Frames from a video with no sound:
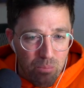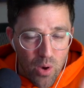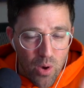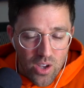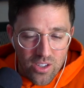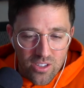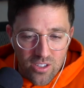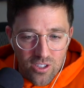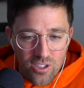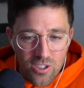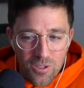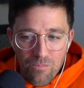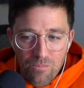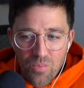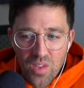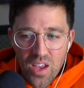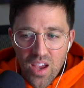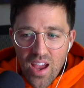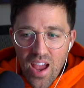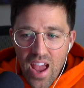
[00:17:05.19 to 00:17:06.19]
bosses
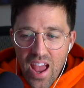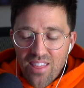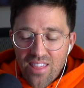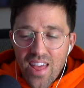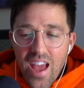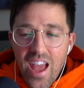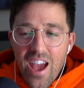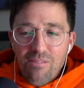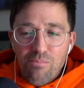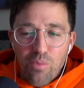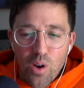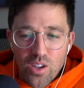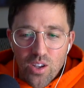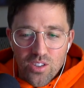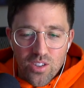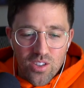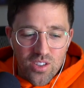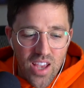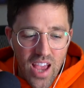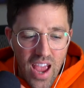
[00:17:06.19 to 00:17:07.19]
and they have
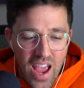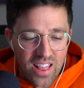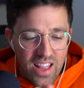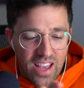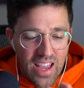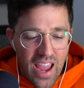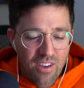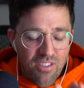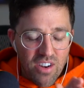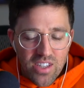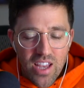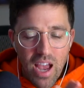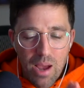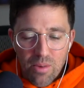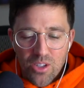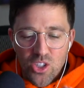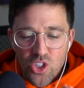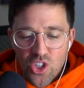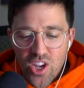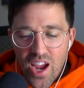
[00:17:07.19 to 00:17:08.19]
bosses and like every
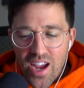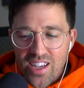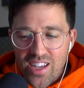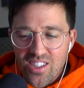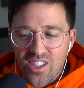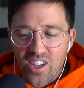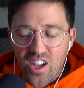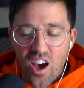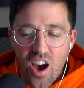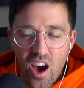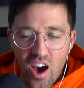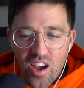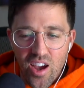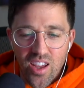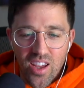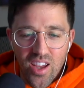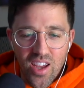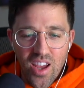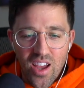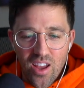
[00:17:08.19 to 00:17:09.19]
time a check is
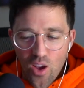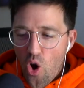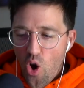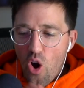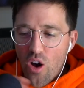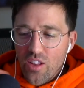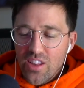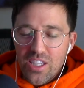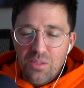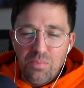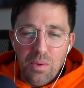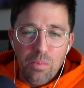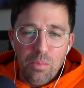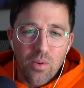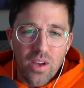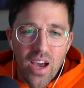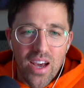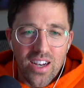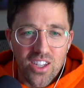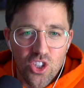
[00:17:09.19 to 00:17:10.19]
cut all these
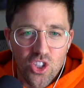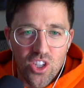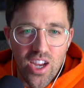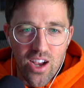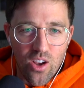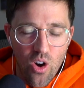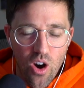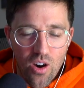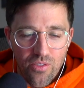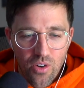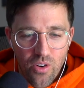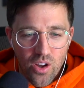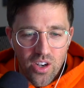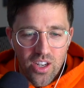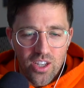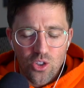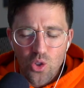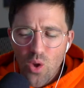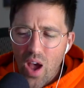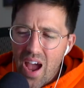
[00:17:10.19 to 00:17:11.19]
people got to check off on
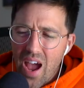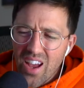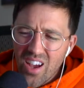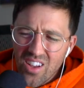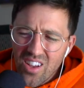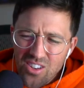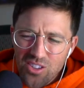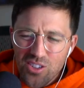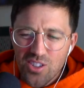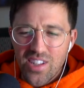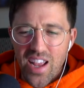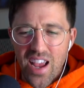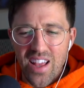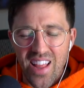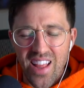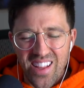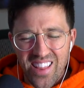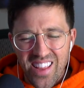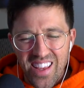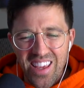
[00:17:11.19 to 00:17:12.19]
it. So I understand
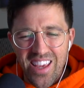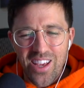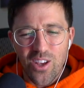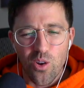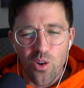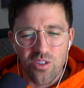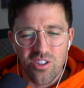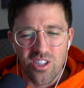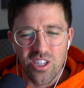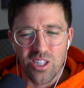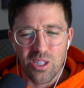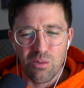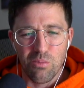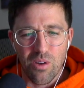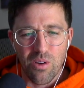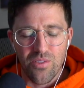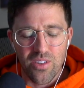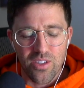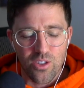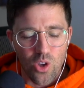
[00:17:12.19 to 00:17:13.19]
like the ecosystem
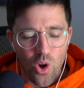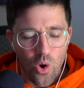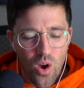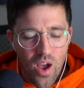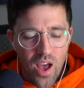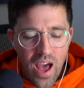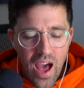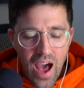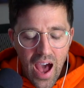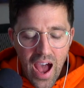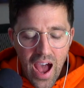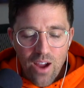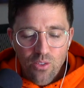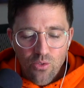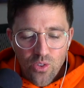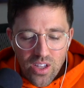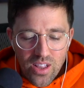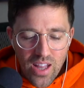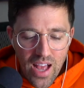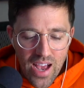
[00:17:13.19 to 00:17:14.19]
of it. So I
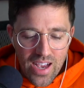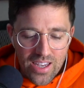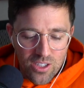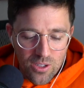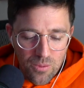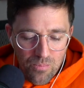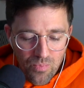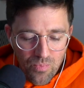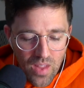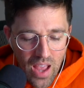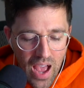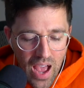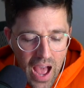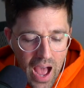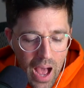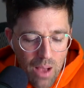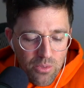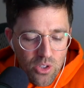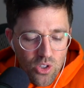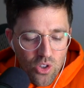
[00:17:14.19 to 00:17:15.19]
realized
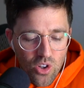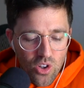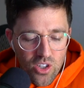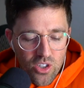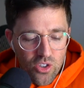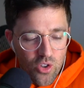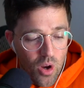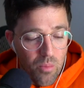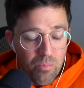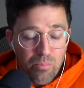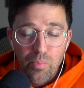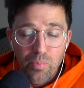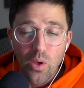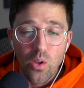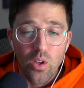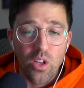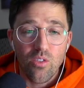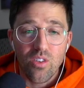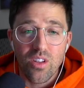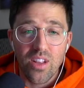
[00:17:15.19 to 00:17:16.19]
I'm just going to start
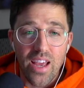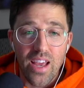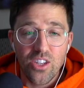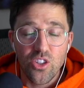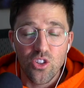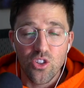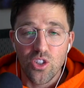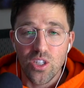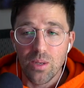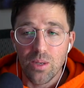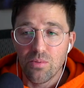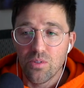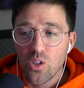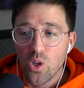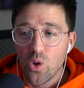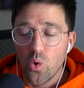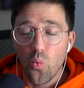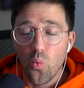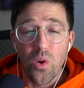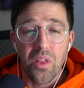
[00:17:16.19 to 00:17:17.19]
building relationships
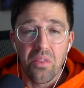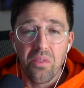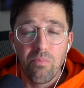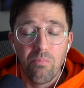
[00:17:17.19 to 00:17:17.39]
with